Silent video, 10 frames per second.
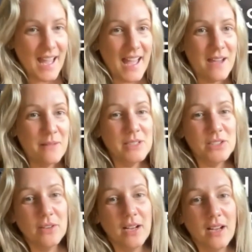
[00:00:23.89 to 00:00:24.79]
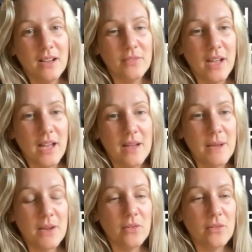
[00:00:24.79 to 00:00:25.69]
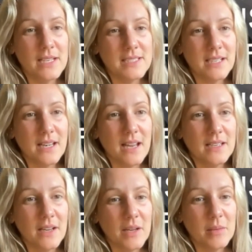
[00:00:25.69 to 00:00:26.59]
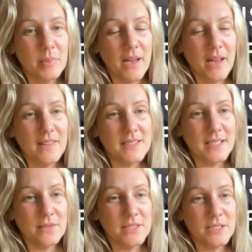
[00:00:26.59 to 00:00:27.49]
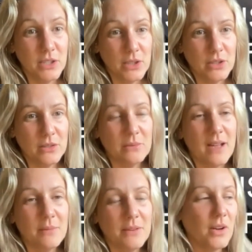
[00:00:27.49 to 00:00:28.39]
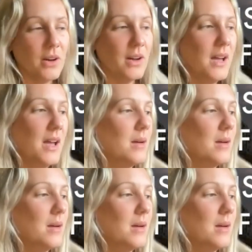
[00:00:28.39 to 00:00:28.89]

We do have a great lineup this afternoon where we've got